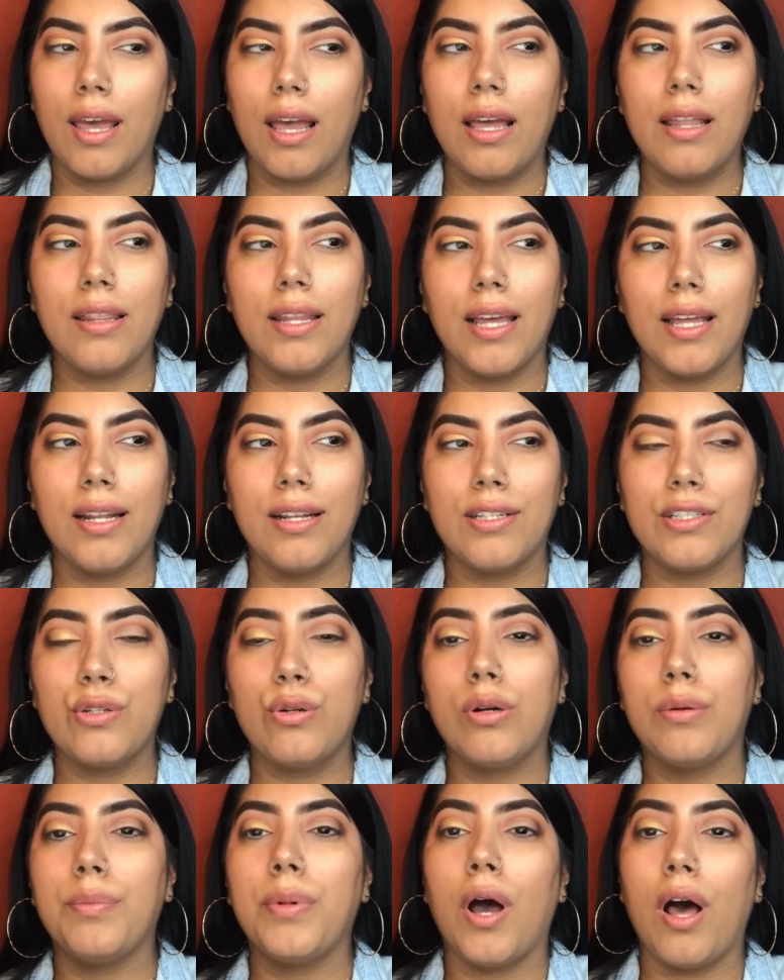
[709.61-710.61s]
and then
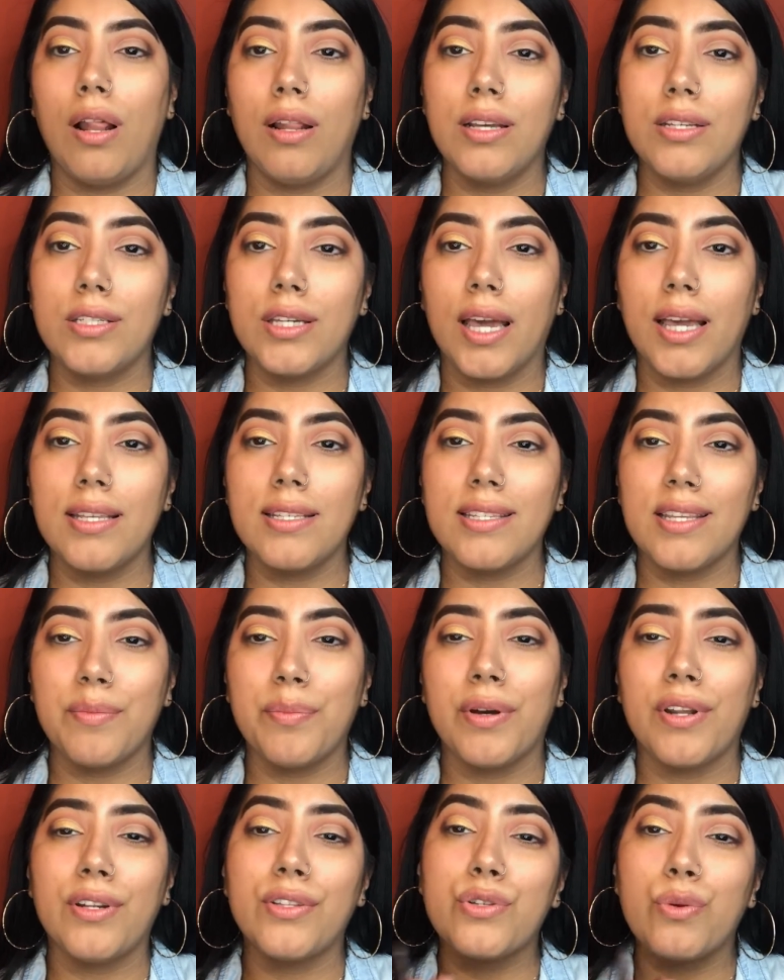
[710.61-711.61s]
to apologize, they
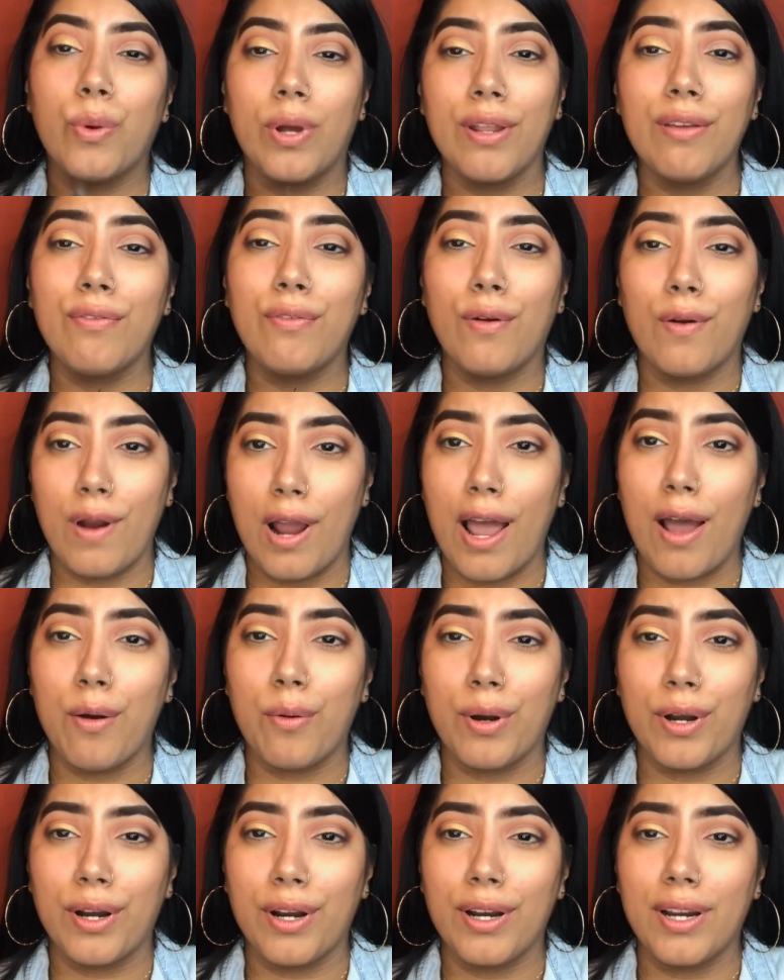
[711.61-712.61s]
put a
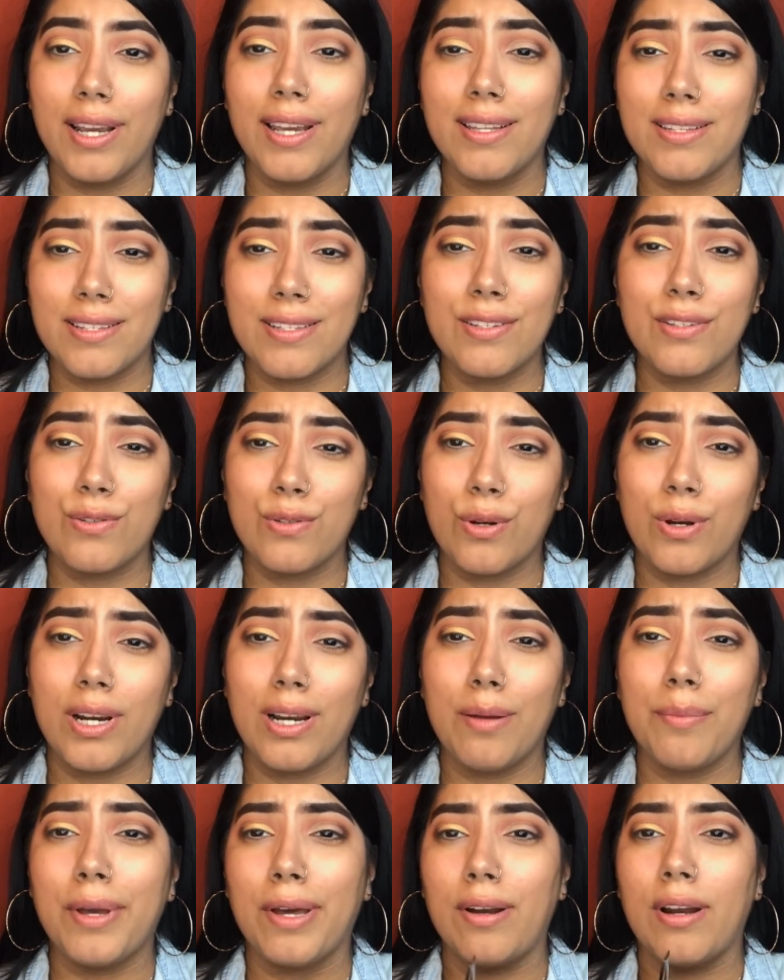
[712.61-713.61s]
24-hour Insta
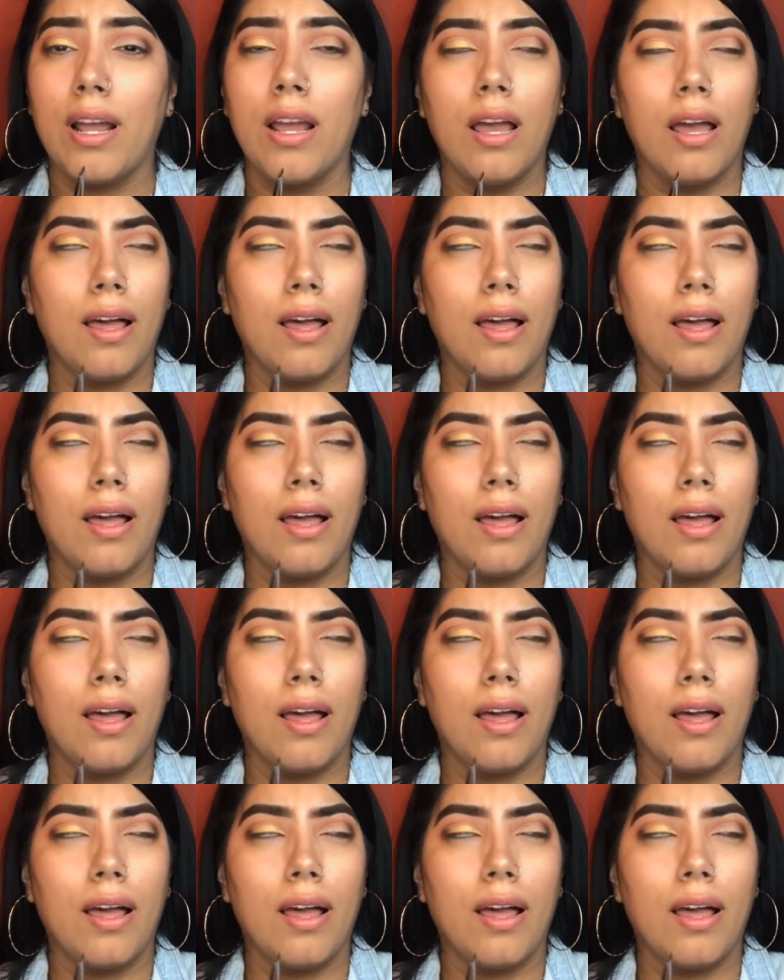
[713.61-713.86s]
story about